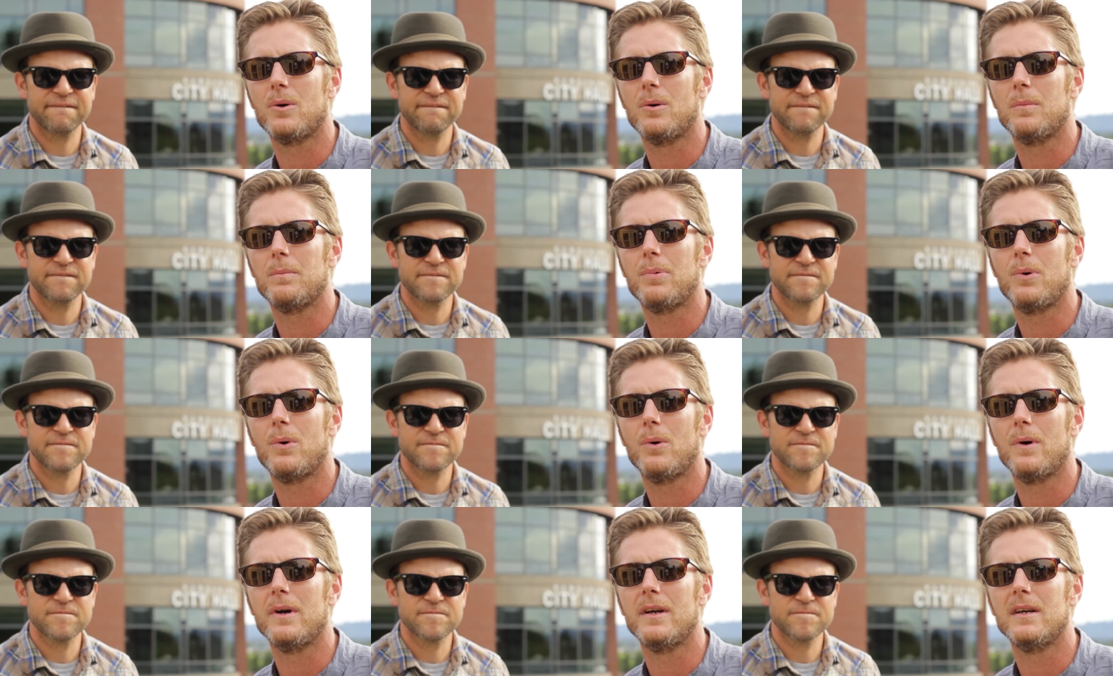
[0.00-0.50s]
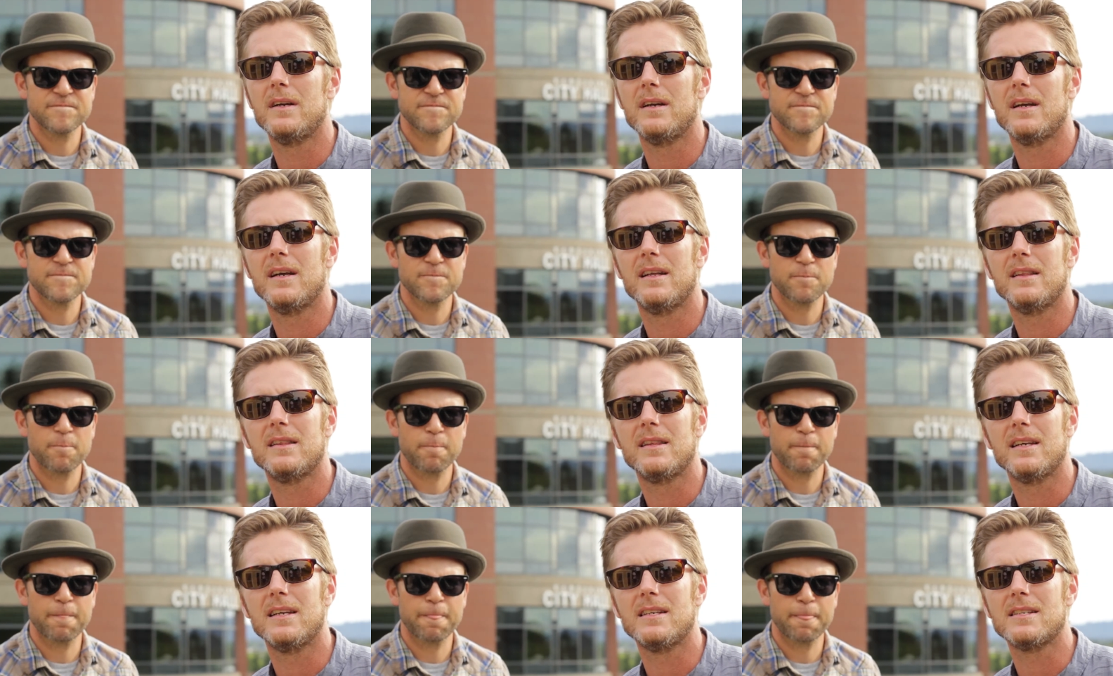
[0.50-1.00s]
Speaker 1: on point
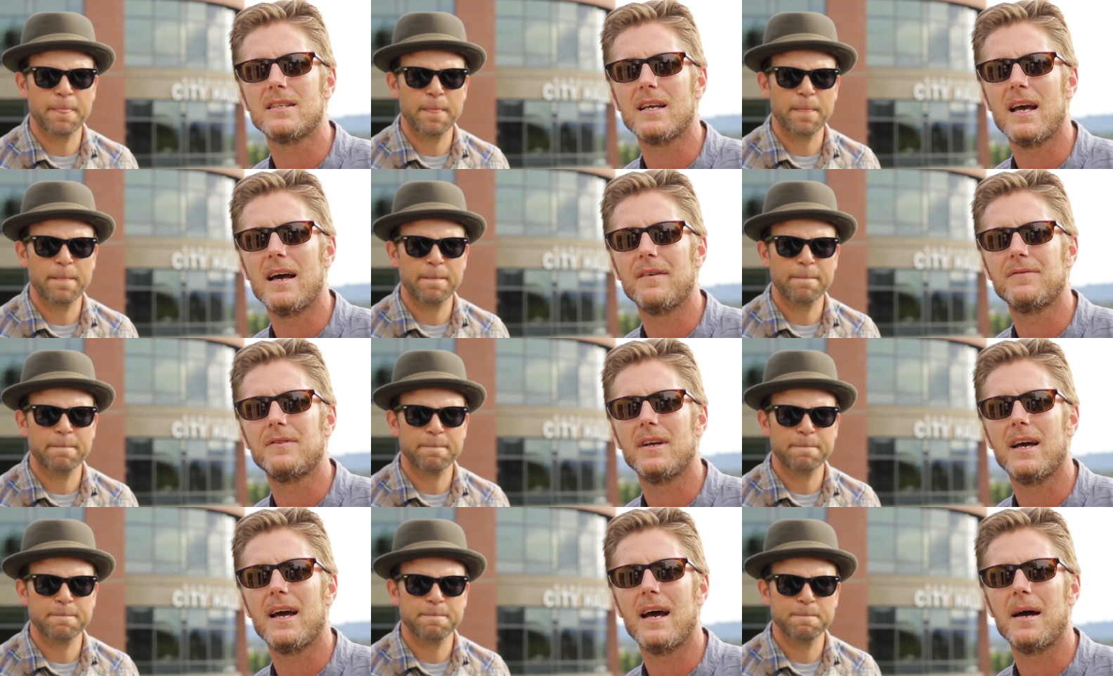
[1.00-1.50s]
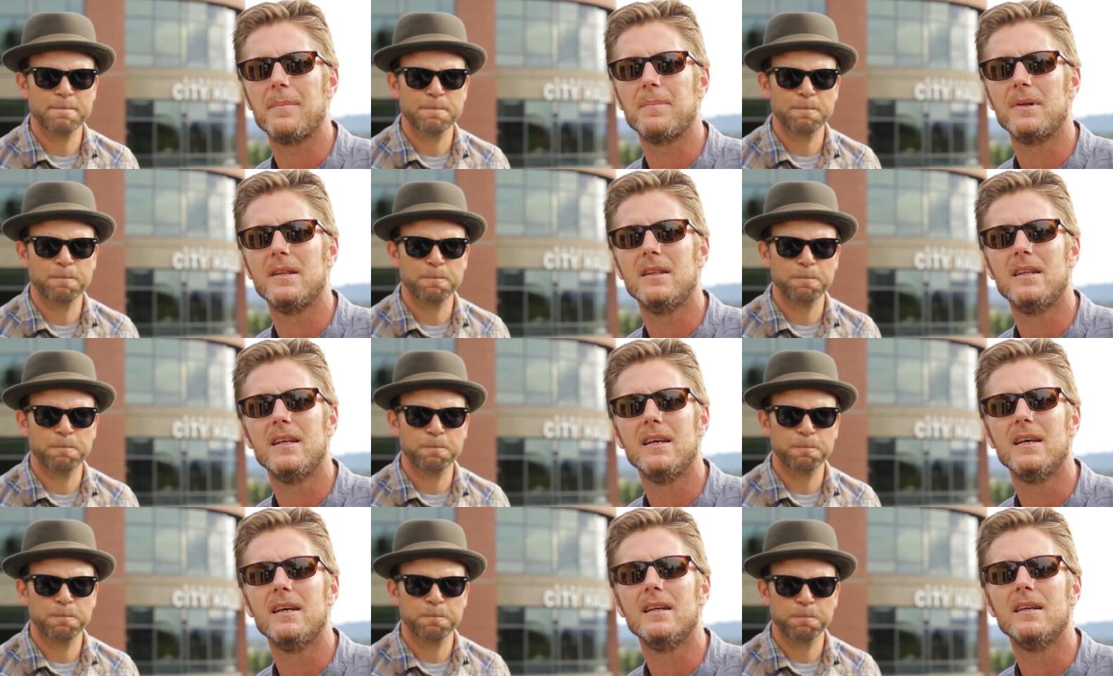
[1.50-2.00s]
and things have to happen
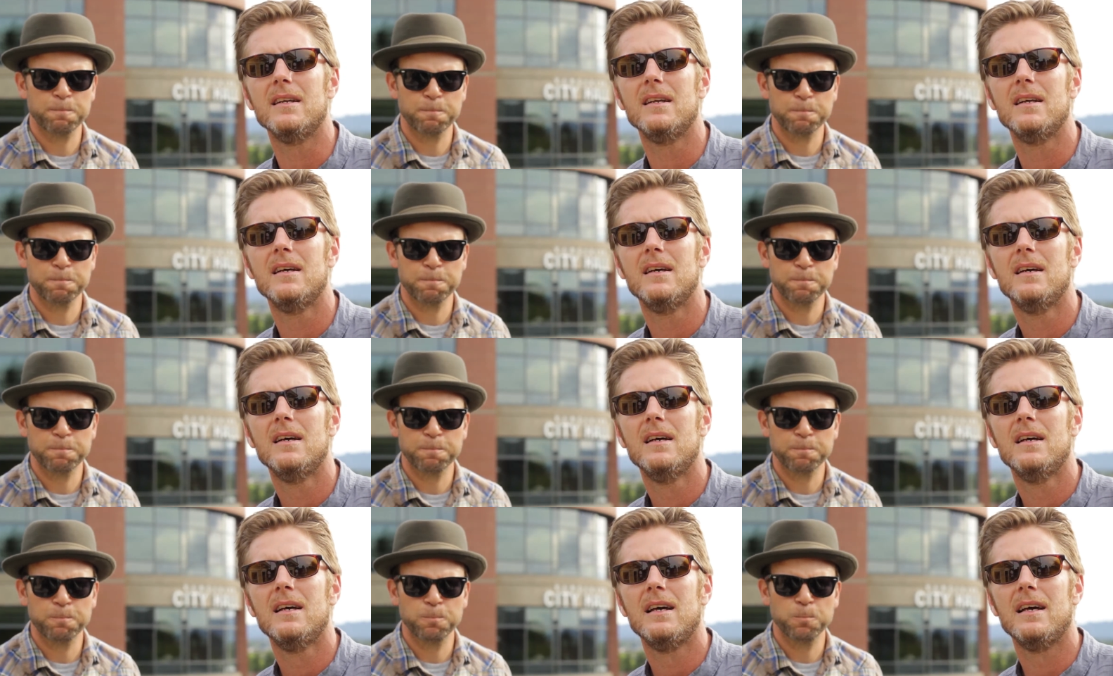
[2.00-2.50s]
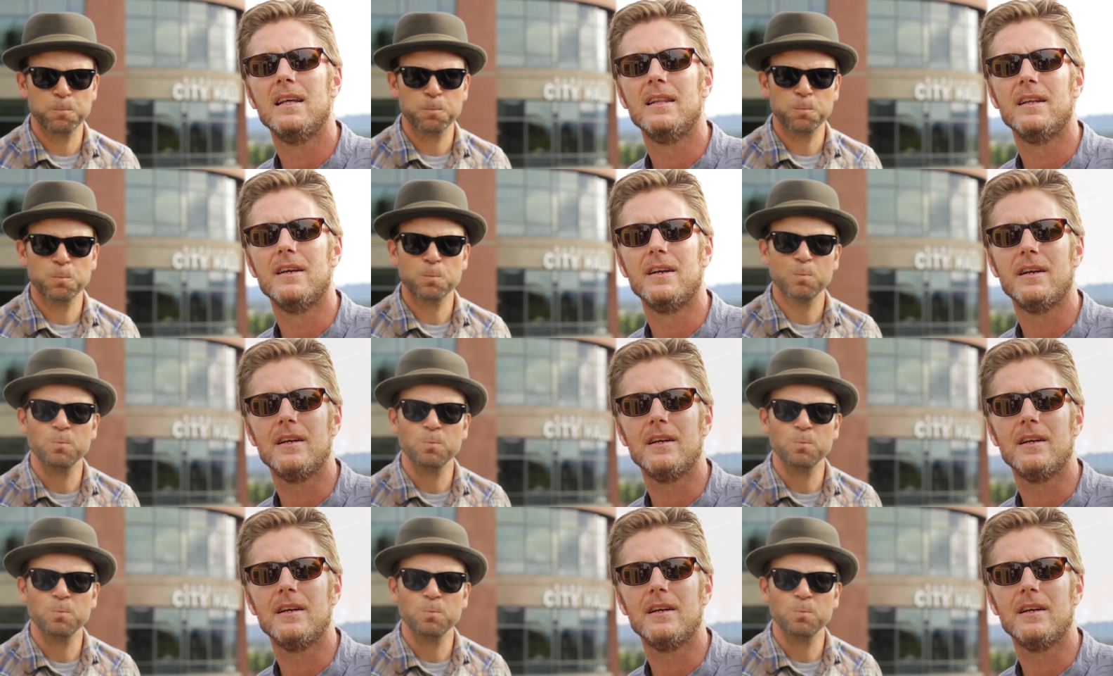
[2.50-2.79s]
then and the